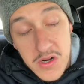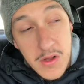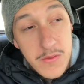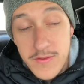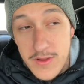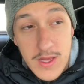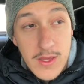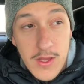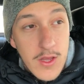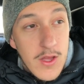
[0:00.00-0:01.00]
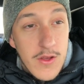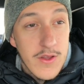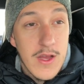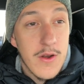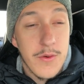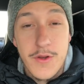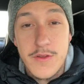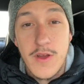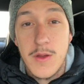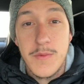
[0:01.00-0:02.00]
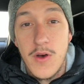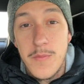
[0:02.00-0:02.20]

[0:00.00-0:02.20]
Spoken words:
And I was like, I don't know what you're talking about.